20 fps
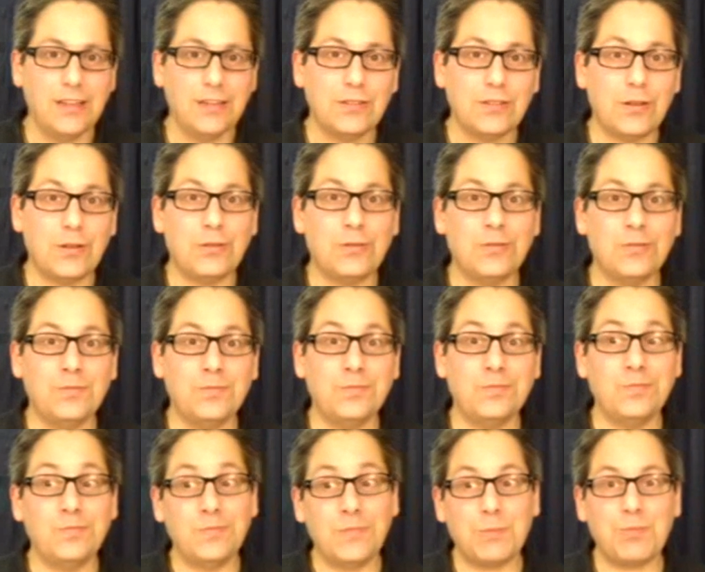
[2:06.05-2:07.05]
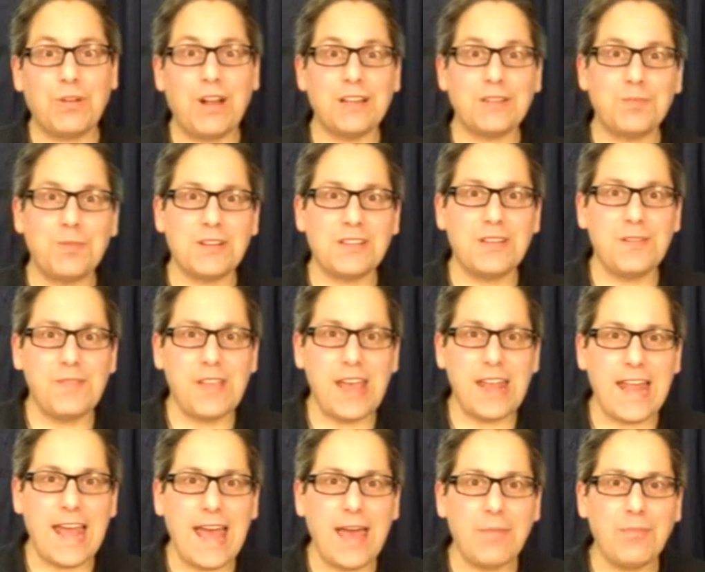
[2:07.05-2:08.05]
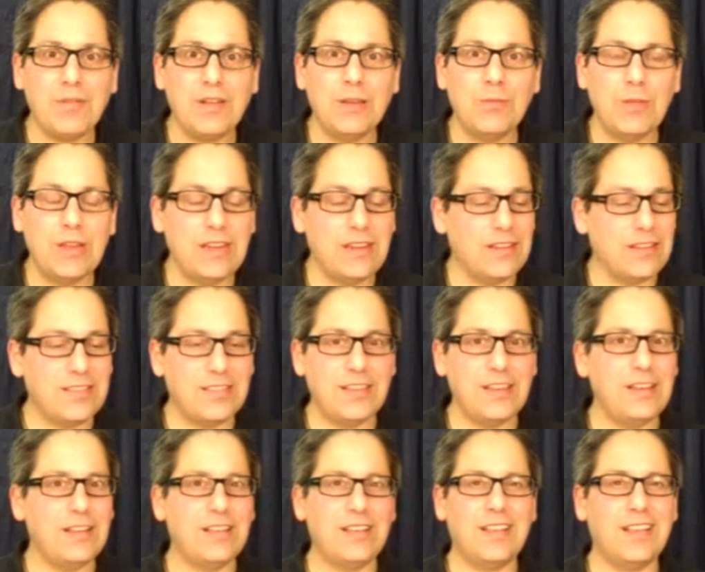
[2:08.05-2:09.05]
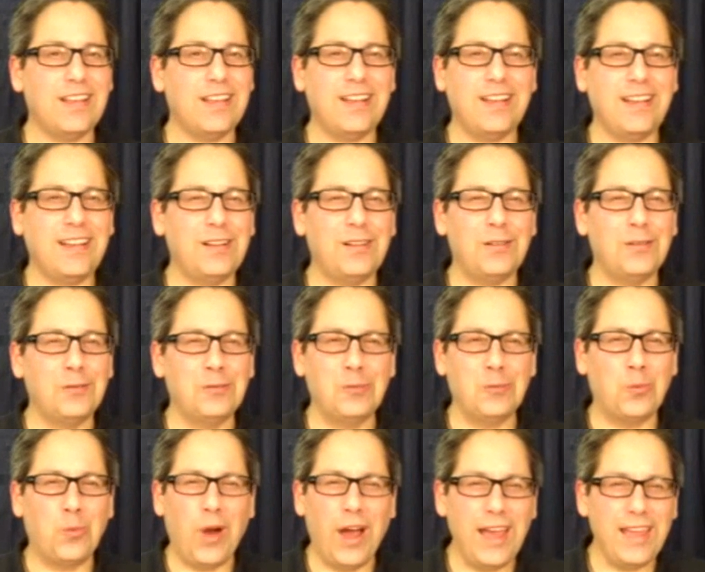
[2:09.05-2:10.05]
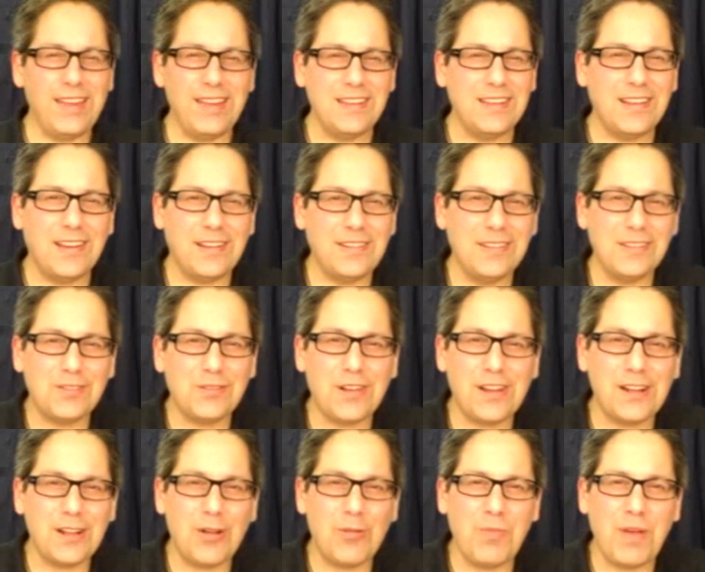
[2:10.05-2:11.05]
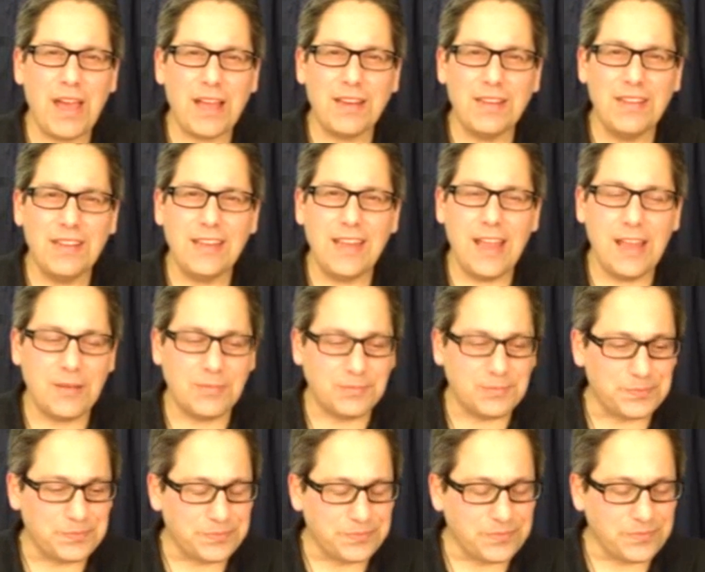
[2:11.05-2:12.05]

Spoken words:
So the prospects of that happening make you think, why didn't Cutler try to go back in the game?